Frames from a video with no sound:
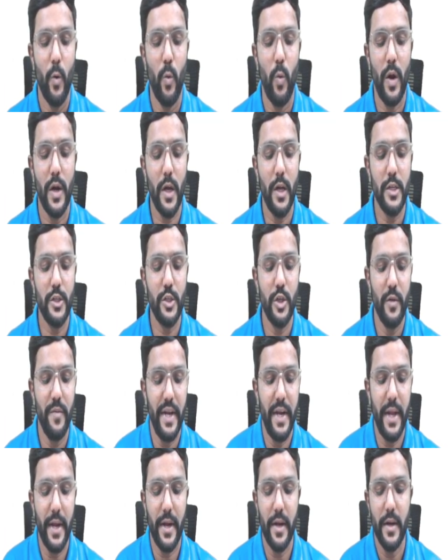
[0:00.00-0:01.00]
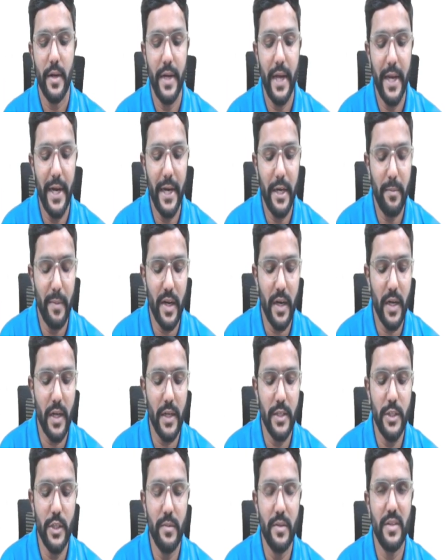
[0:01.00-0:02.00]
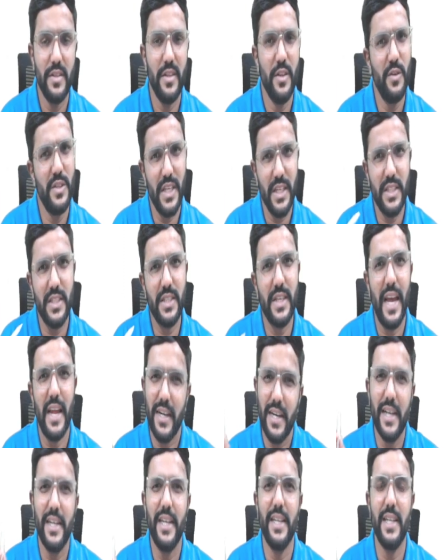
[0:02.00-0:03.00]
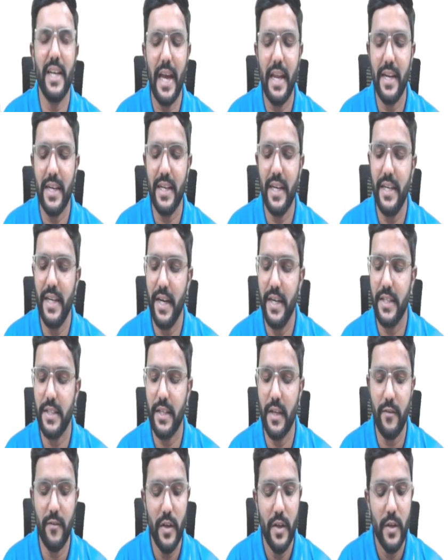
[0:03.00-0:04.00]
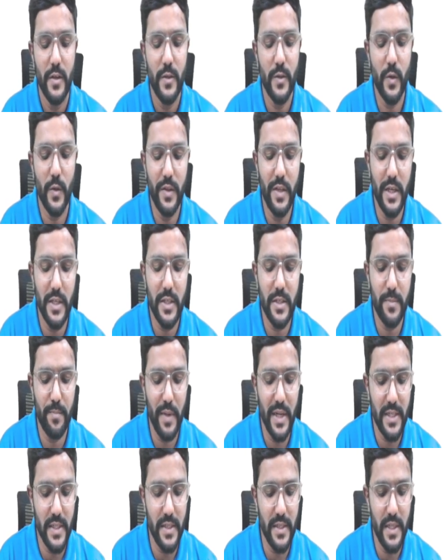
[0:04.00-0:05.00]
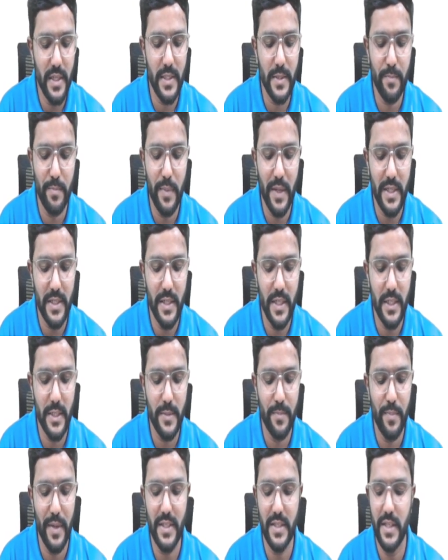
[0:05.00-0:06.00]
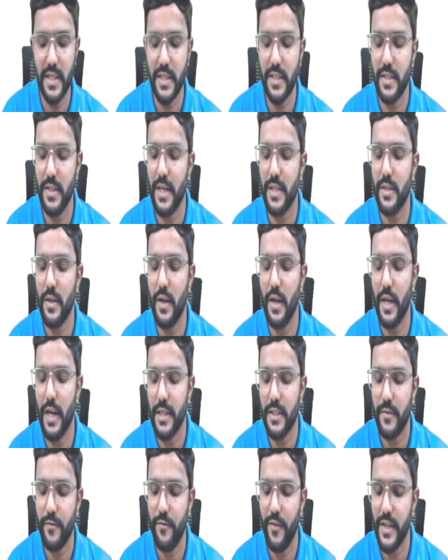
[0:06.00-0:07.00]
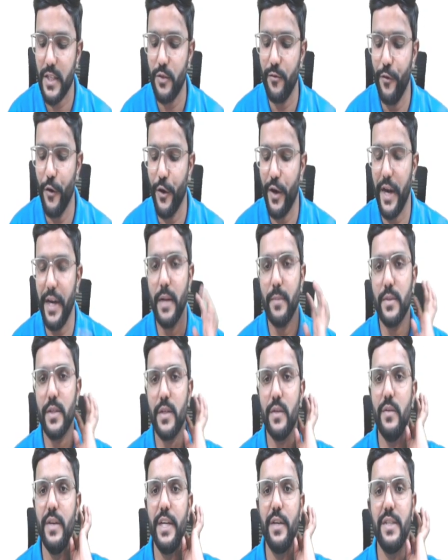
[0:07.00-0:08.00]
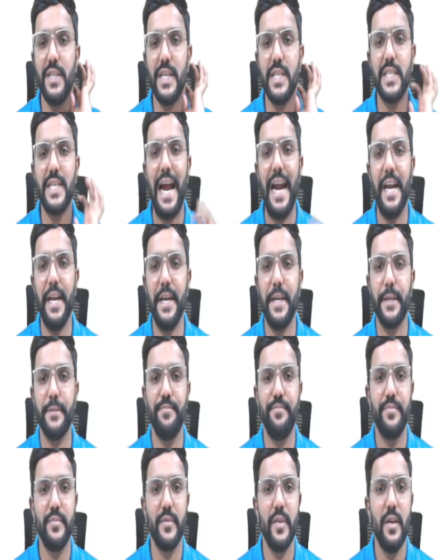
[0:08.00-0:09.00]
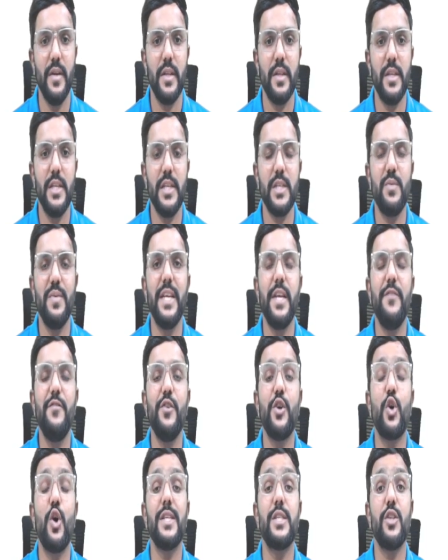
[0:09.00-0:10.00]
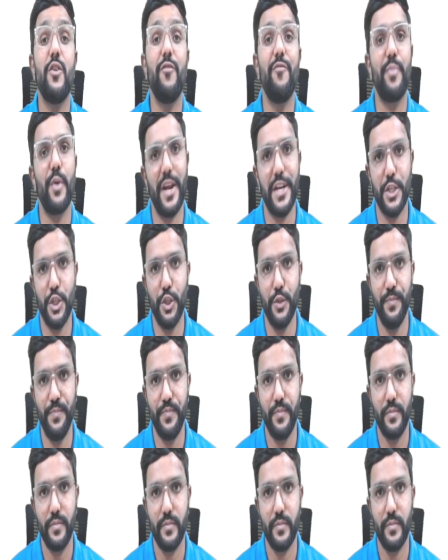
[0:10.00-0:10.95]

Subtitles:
what all should we take? Direct material consumed, you just calculate in the calculator itself. So this plus this plus this plus this, that's all, guys. First 4 items, you need to just add it. This will give you cost of production.